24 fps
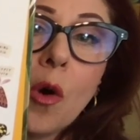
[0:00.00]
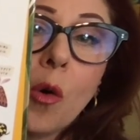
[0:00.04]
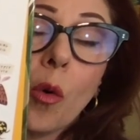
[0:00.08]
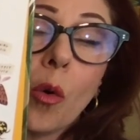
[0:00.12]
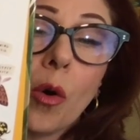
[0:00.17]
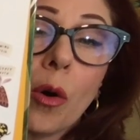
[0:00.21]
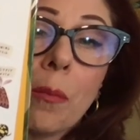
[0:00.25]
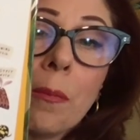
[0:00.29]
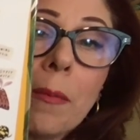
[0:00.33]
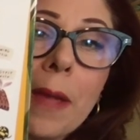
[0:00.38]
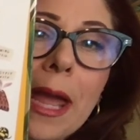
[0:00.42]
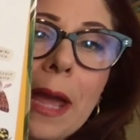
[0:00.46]

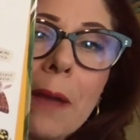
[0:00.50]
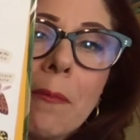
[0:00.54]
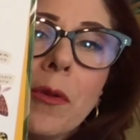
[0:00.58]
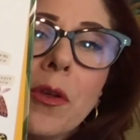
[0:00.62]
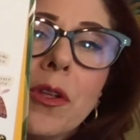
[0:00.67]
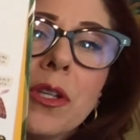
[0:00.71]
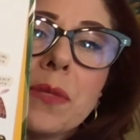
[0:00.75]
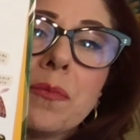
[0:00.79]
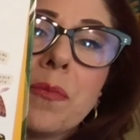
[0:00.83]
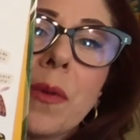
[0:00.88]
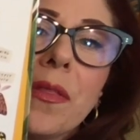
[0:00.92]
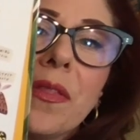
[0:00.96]
or
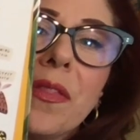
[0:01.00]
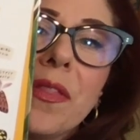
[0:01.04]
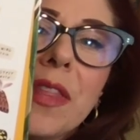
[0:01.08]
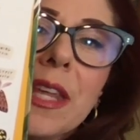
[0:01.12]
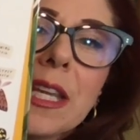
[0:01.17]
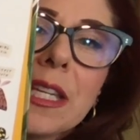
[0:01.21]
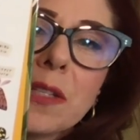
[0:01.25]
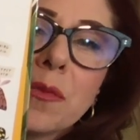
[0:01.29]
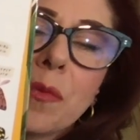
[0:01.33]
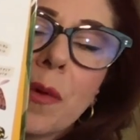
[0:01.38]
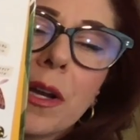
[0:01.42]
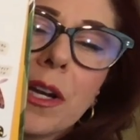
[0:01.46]
mammals, but
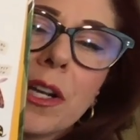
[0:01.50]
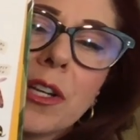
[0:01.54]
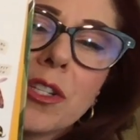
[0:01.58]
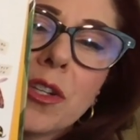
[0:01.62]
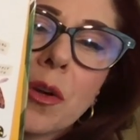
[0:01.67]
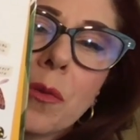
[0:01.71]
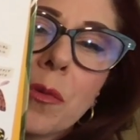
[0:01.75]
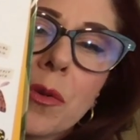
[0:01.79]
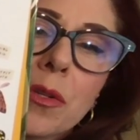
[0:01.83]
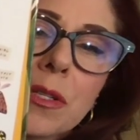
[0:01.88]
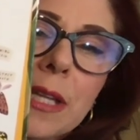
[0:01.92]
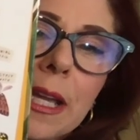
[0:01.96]
this one is
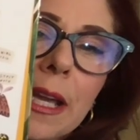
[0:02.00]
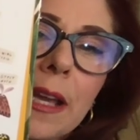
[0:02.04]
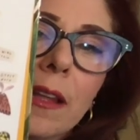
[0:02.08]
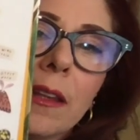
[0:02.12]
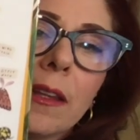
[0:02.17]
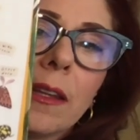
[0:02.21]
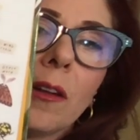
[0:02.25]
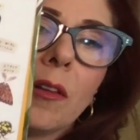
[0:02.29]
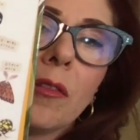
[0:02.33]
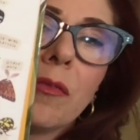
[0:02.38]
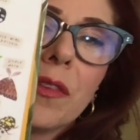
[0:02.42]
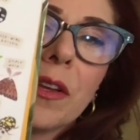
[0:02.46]
almost like a
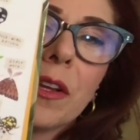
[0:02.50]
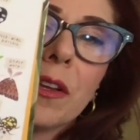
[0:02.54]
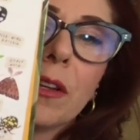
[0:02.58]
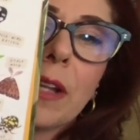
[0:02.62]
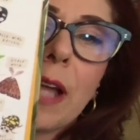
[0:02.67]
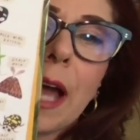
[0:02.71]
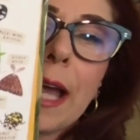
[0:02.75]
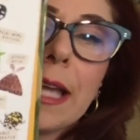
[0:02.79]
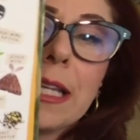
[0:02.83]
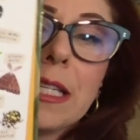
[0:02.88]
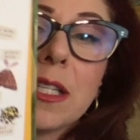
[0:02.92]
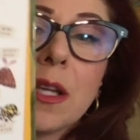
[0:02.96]
little field
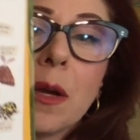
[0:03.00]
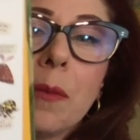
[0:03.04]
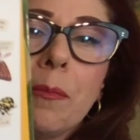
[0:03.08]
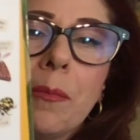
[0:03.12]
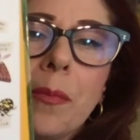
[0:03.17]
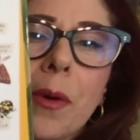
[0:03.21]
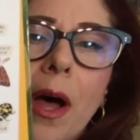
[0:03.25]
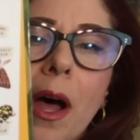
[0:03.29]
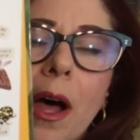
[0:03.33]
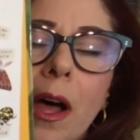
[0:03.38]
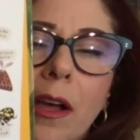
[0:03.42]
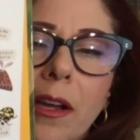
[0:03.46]
guide to
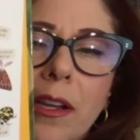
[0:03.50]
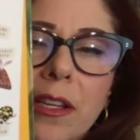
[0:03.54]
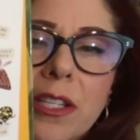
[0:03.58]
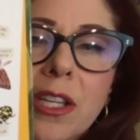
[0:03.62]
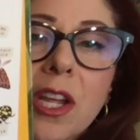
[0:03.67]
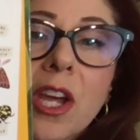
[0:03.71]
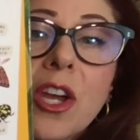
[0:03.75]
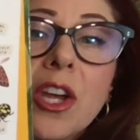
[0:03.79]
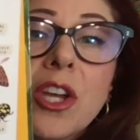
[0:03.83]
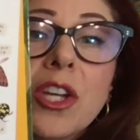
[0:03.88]
bugs.